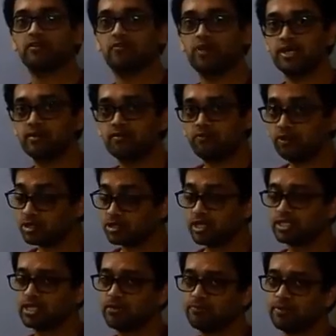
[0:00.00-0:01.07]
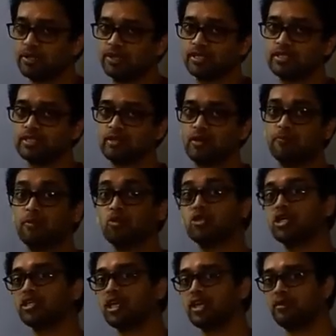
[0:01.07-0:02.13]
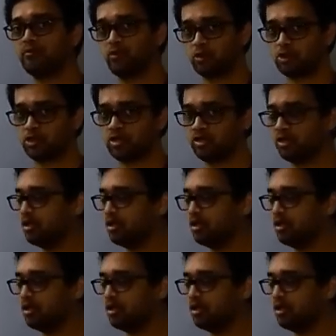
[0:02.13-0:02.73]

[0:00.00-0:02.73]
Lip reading: One first example is a projectile motion.